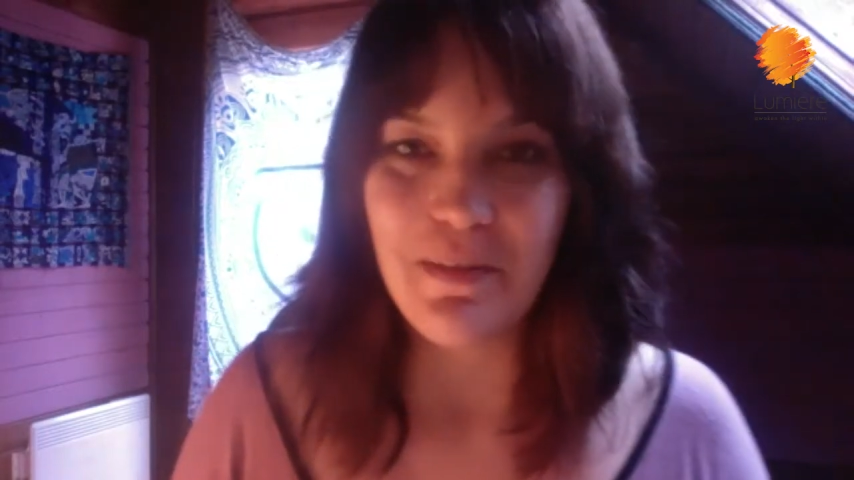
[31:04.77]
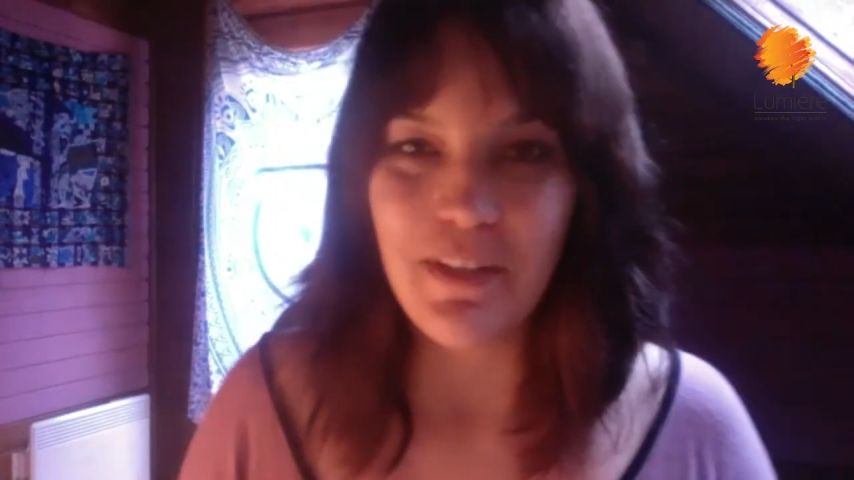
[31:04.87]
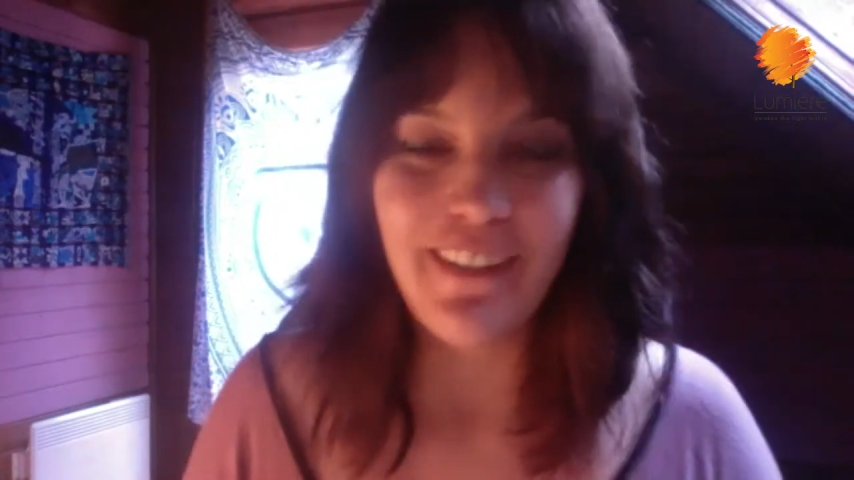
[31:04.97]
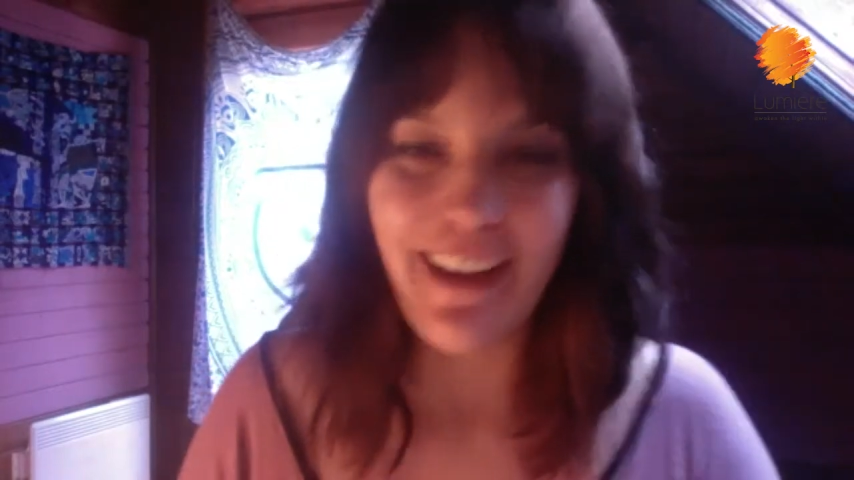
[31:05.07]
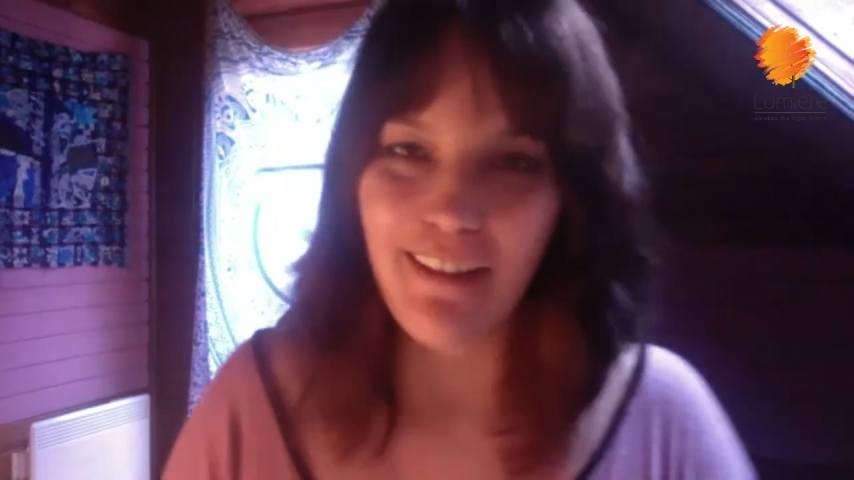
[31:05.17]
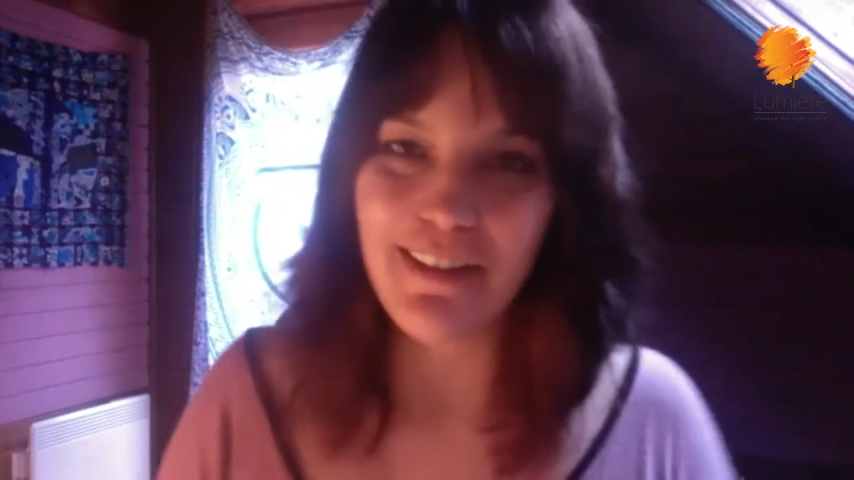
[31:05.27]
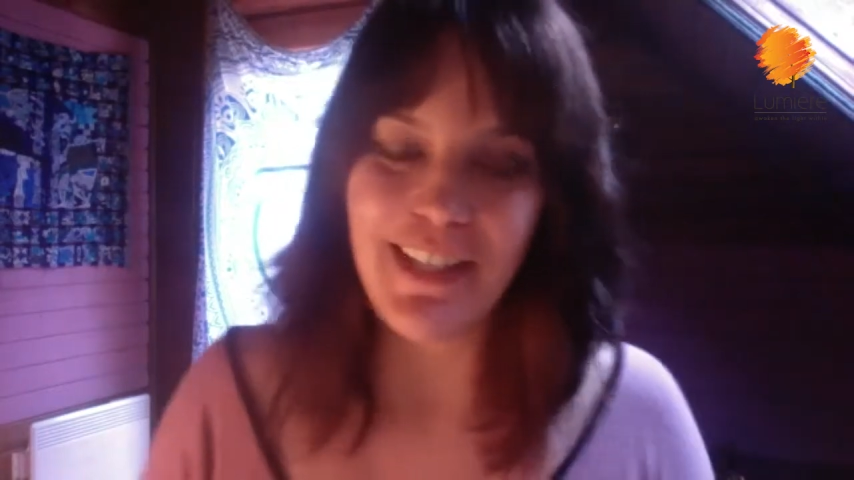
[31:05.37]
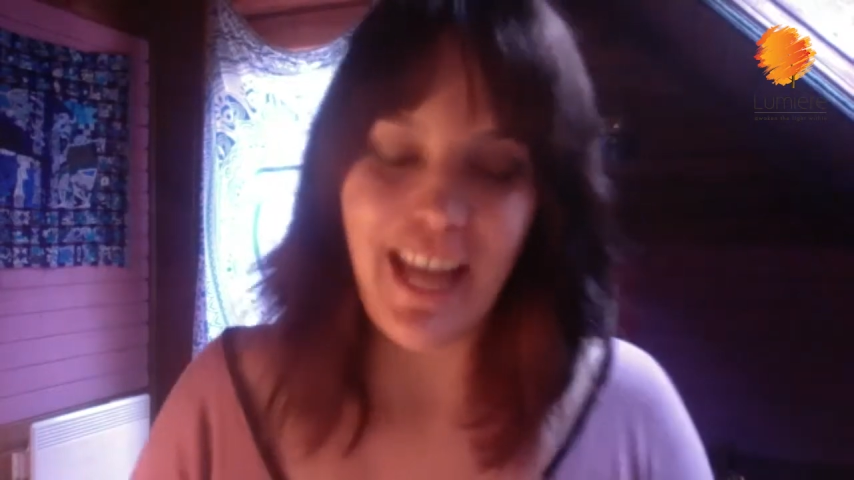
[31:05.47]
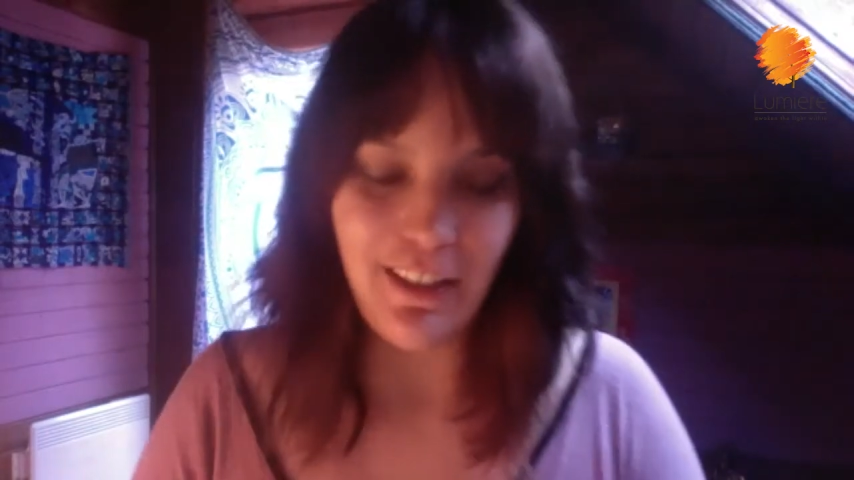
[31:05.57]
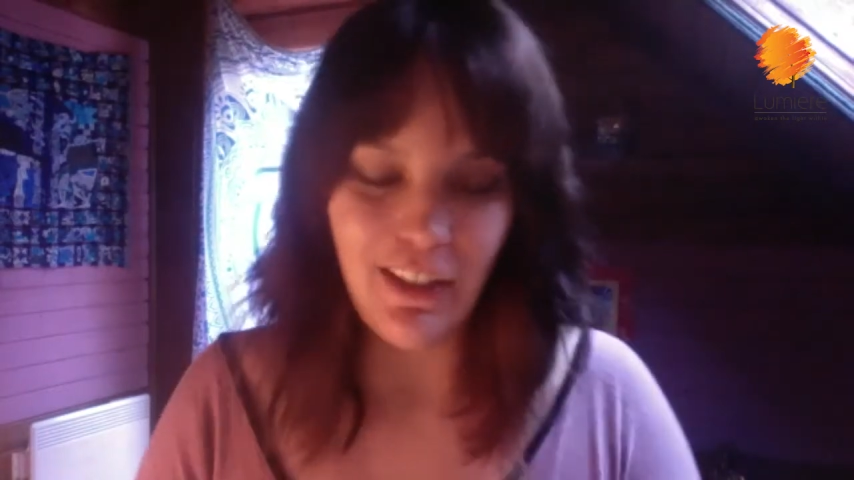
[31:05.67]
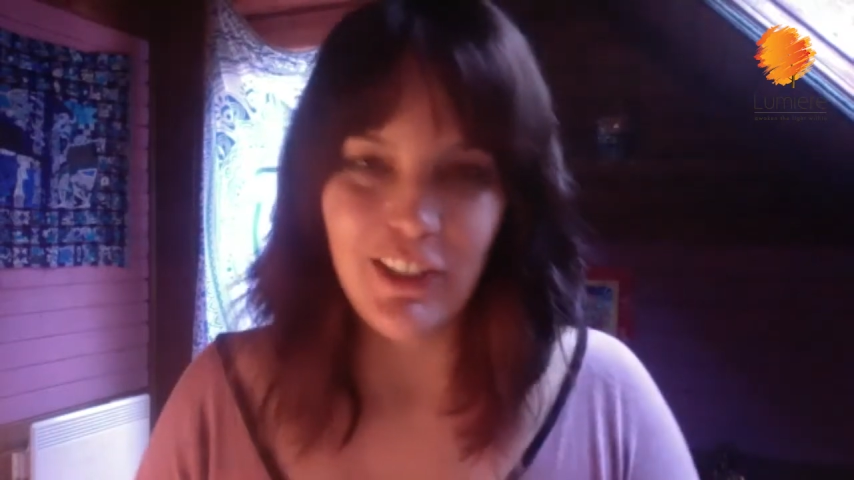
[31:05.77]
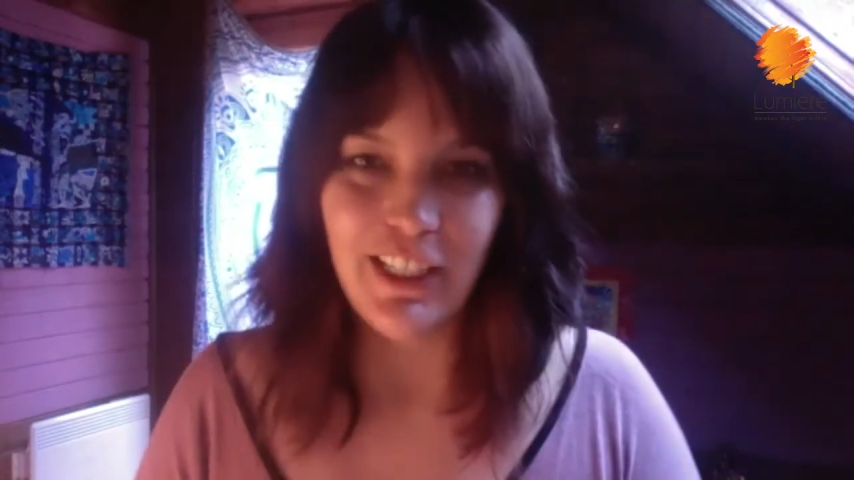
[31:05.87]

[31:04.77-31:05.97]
we don't have to anchor